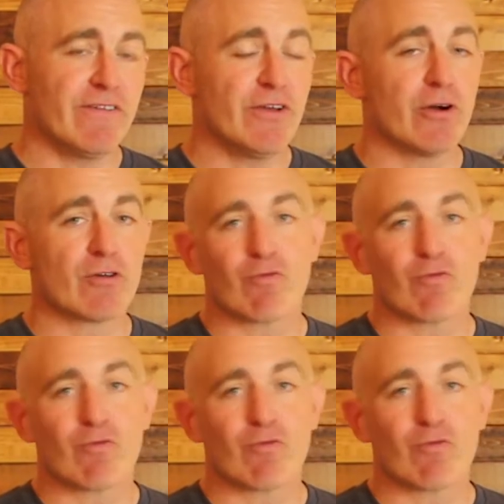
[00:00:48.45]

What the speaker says: If you go to